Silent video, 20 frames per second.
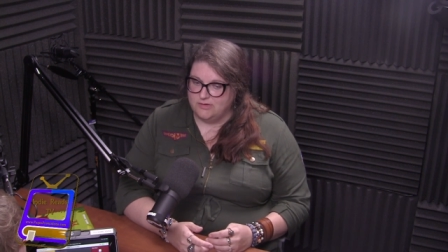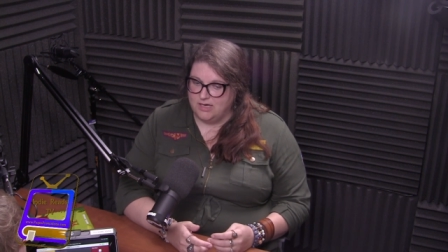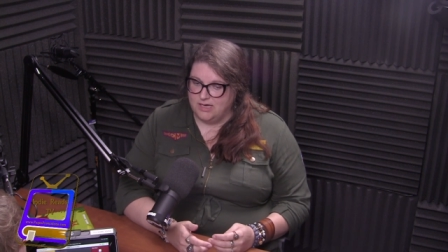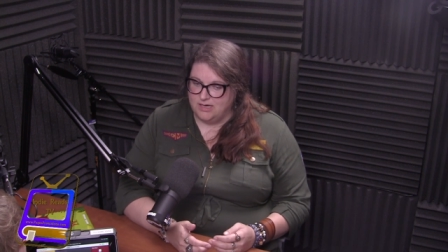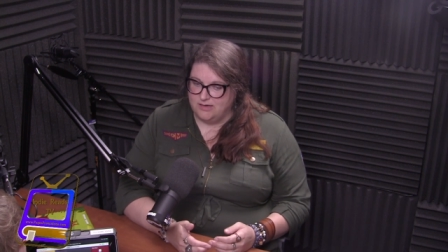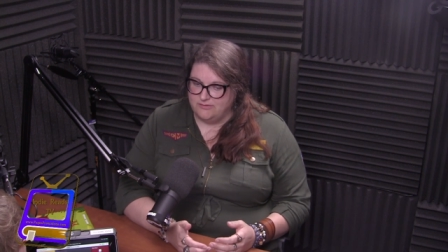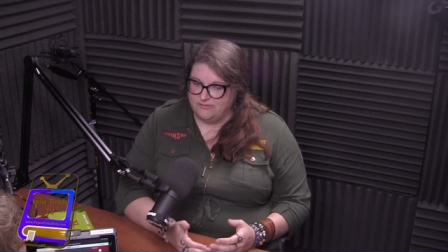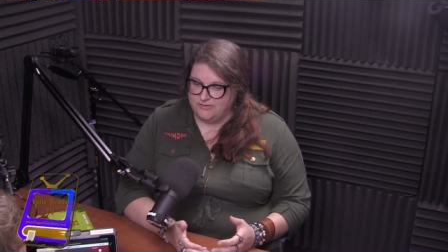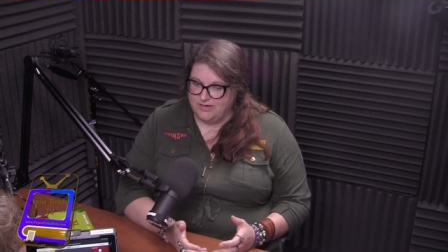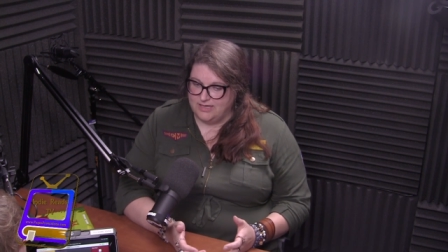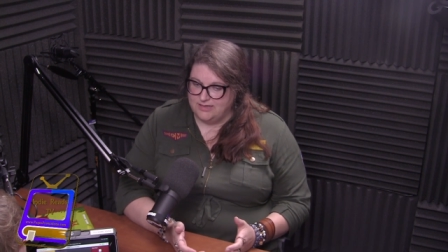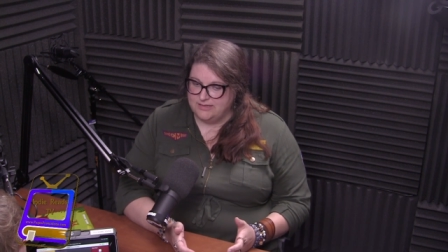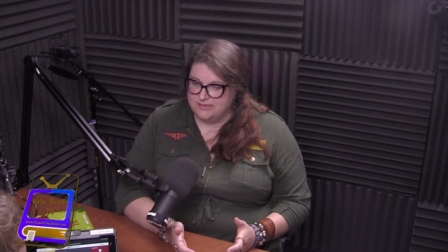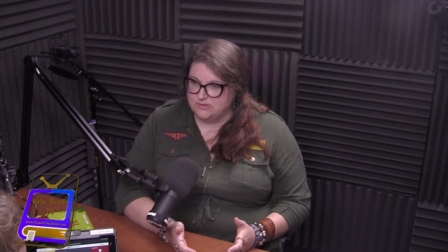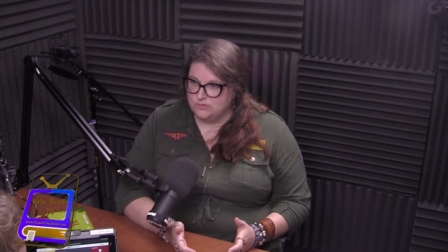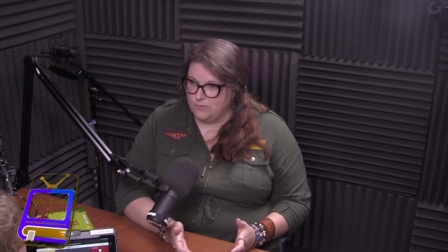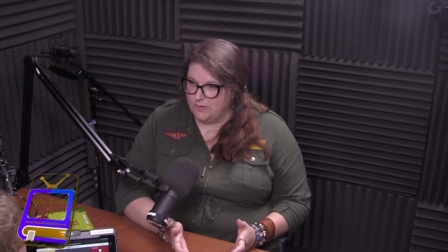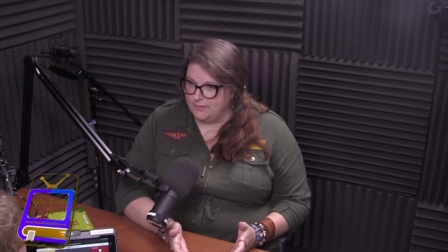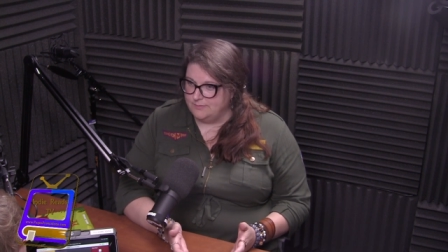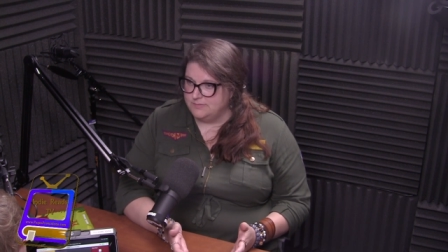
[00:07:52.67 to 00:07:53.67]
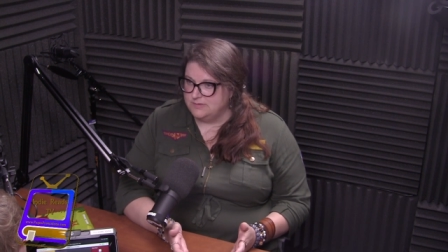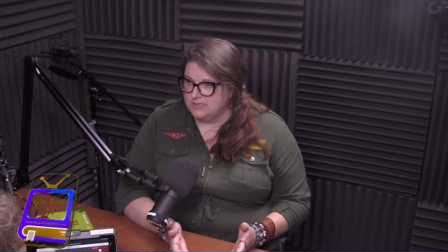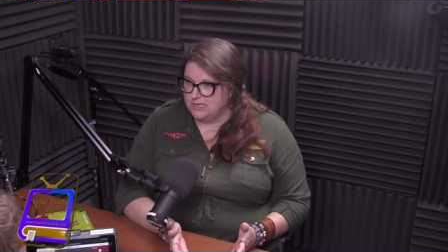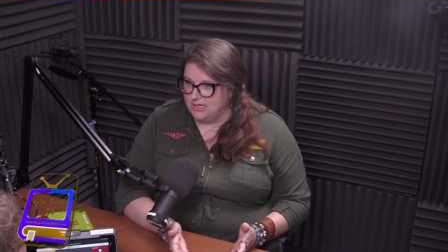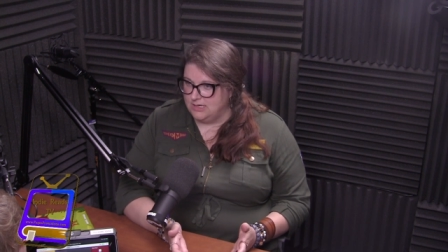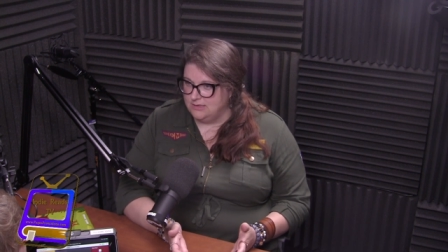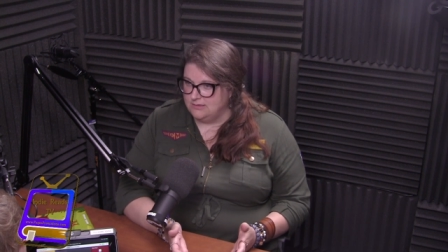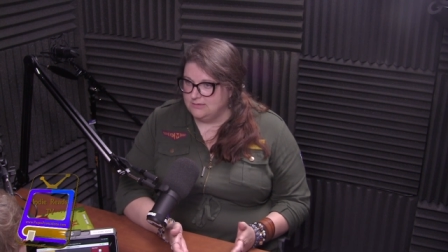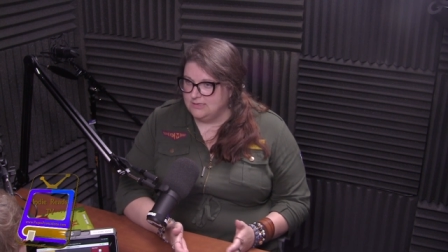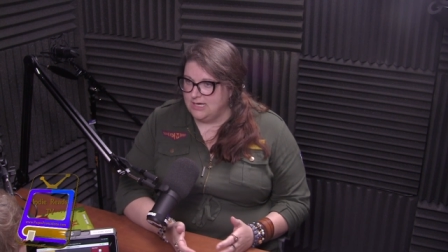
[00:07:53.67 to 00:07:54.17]
I've had this
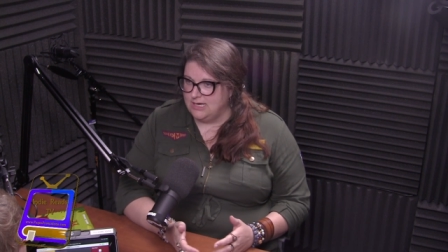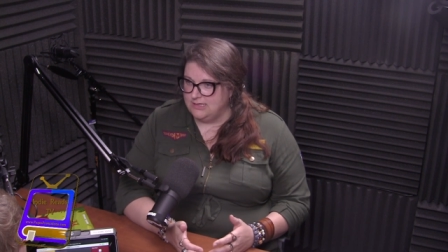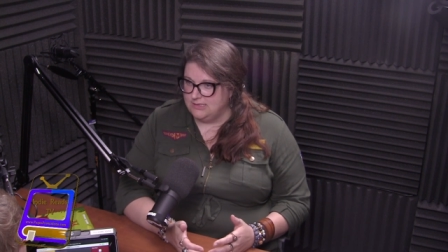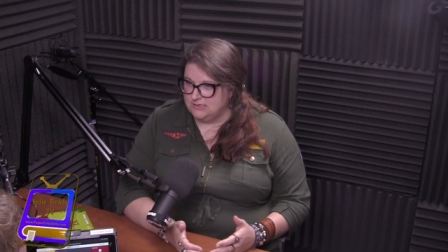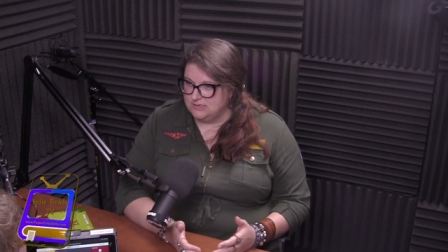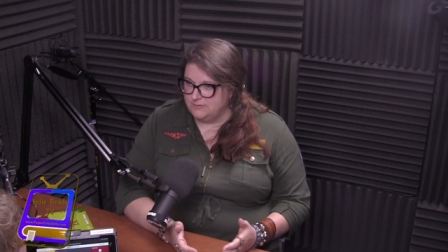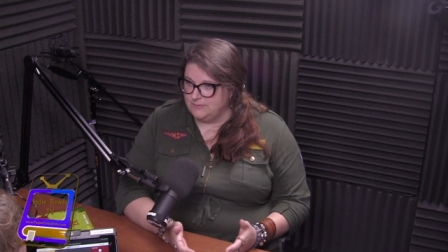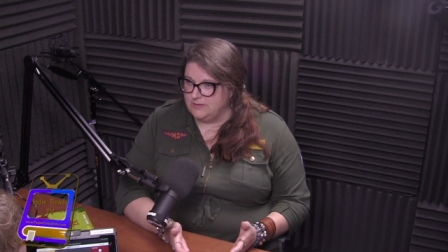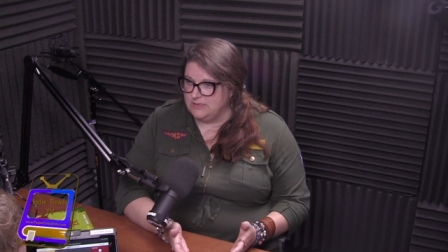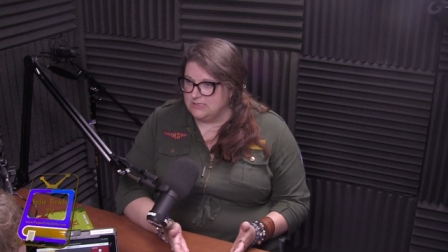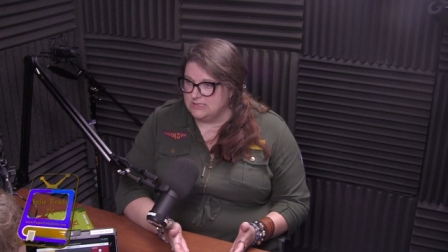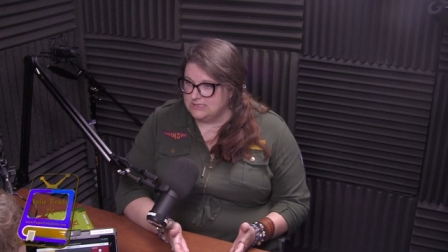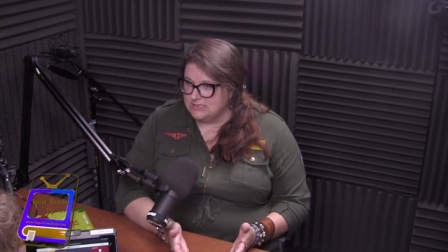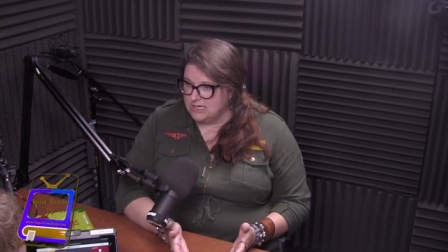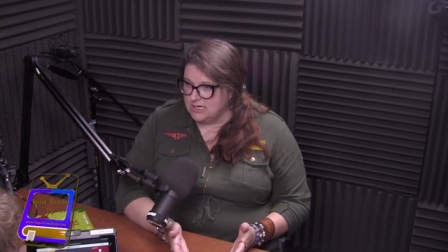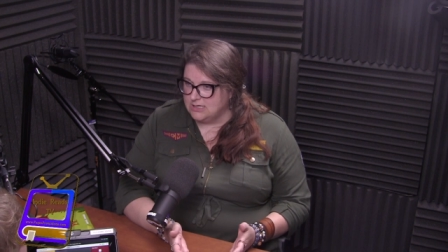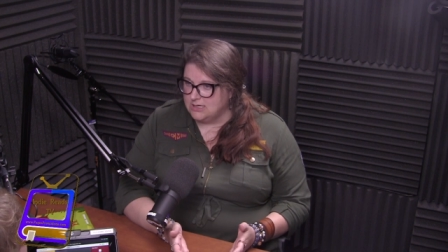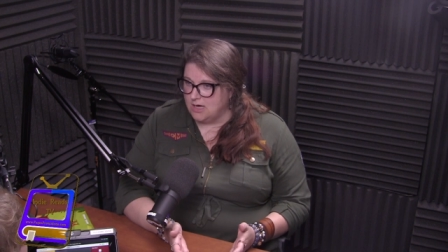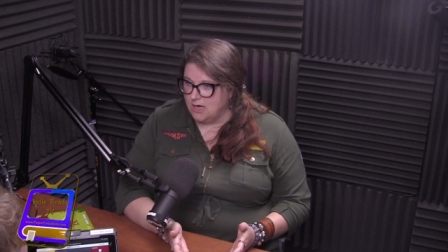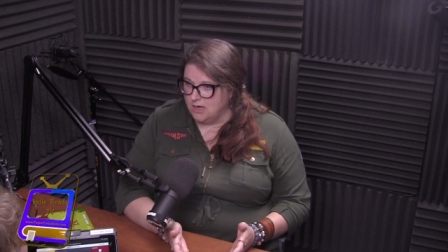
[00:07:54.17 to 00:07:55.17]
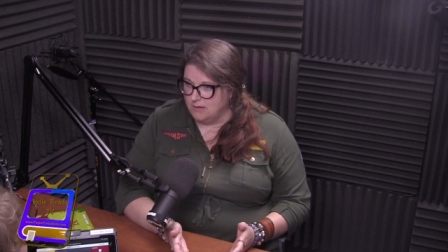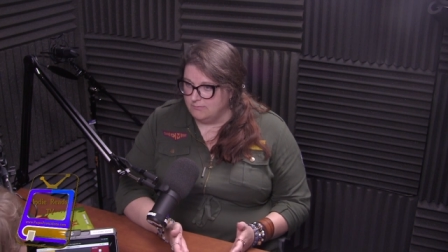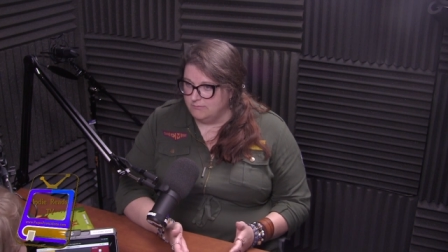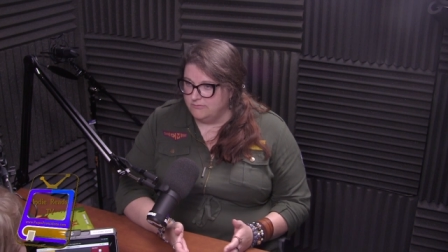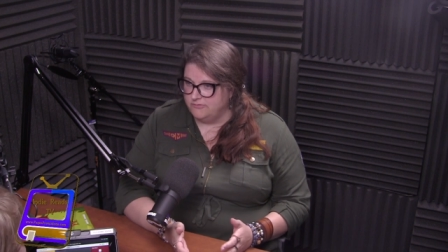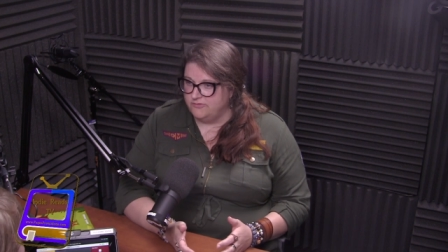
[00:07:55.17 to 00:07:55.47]
website katiespina.com mm-hmm.